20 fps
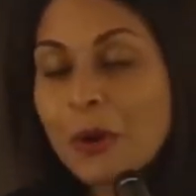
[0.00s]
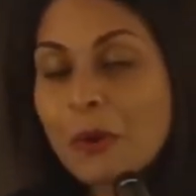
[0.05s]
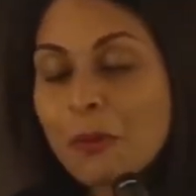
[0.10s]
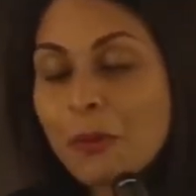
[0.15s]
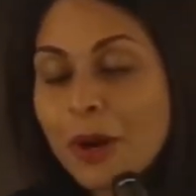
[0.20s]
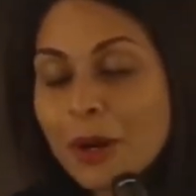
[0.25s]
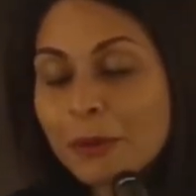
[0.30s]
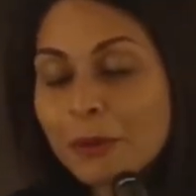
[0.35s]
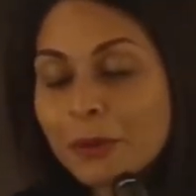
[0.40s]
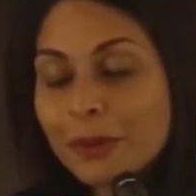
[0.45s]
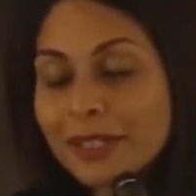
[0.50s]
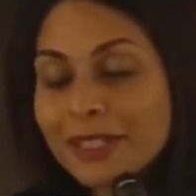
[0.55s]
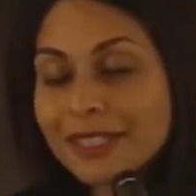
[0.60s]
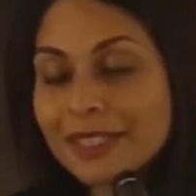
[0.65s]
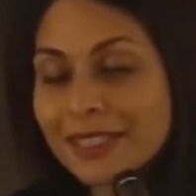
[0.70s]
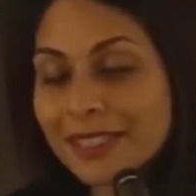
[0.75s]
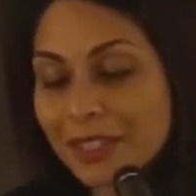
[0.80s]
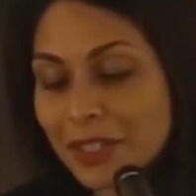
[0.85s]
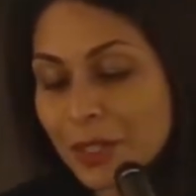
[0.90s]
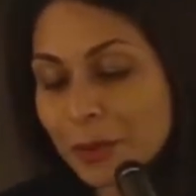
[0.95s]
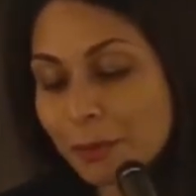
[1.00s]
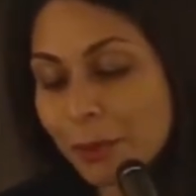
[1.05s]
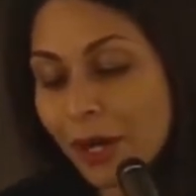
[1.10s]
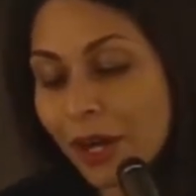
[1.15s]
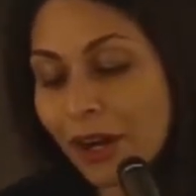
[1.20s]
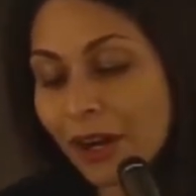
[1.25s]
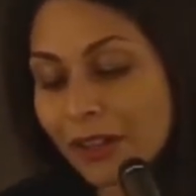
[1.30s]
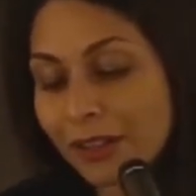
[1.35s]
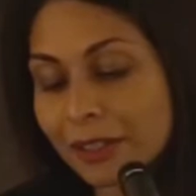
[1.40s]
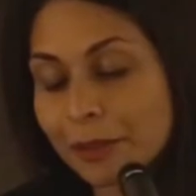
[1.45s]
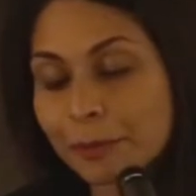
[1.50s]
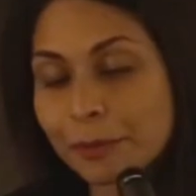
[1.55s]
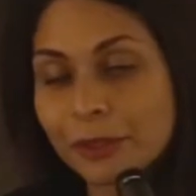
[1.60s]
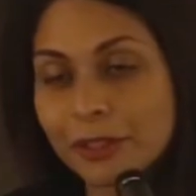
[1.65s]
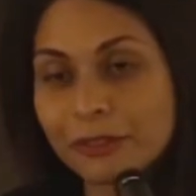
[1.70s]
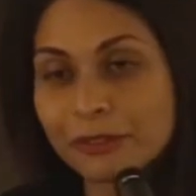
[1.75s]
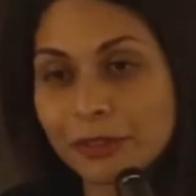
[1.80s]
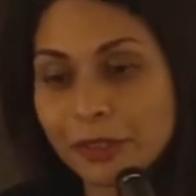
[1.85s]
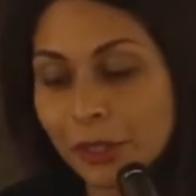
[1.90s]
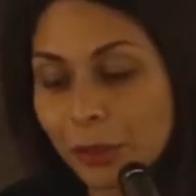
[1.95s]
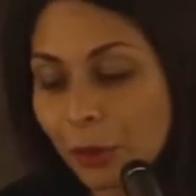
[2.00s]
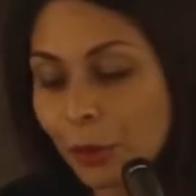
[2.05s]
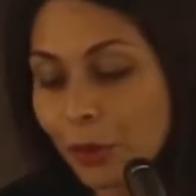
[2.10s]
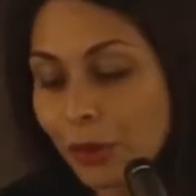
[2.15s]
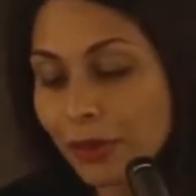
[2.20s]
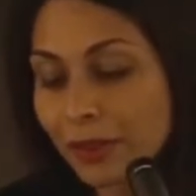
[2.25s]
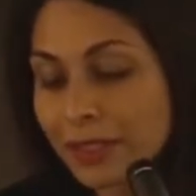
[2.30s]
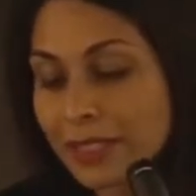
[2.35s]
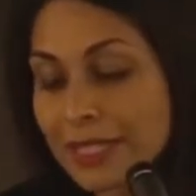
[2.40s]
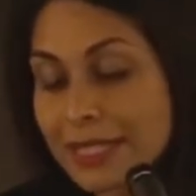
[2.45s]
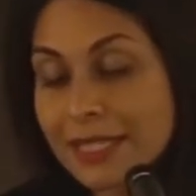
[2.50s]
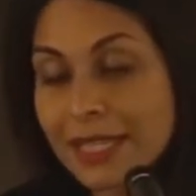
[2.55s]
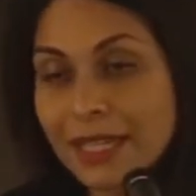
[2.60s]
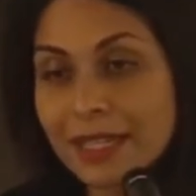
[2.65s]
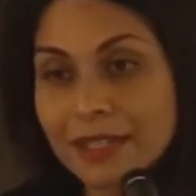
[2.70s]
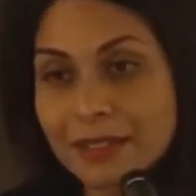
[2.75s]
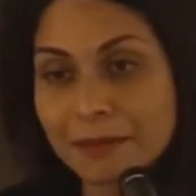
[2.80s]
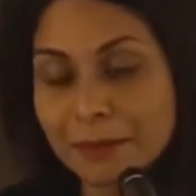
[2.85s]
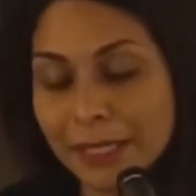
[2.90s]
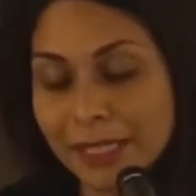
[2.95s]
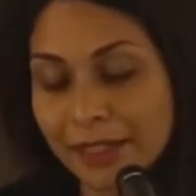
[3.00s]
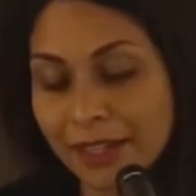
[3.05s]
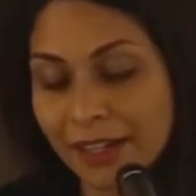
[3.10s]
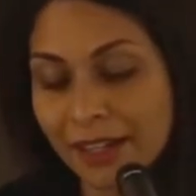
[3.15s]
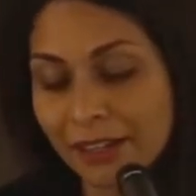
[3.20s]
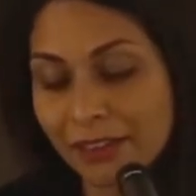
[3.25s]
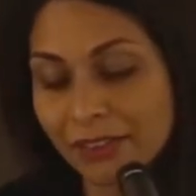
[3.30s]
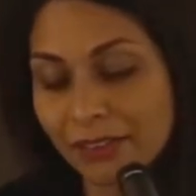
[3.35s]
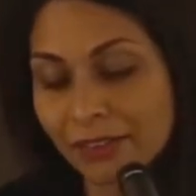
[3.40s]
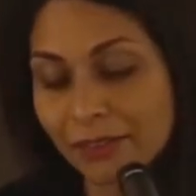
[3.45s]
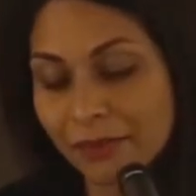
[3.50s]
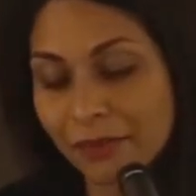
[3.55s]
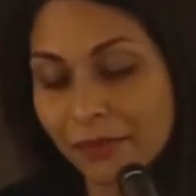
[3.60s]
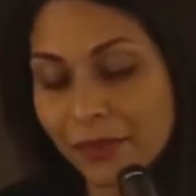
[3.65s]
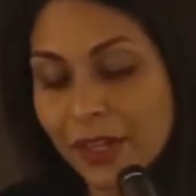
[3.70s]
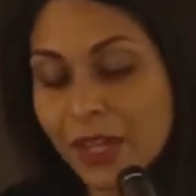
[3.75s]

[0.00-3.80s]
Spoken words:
What would each polyp of a coral say to me now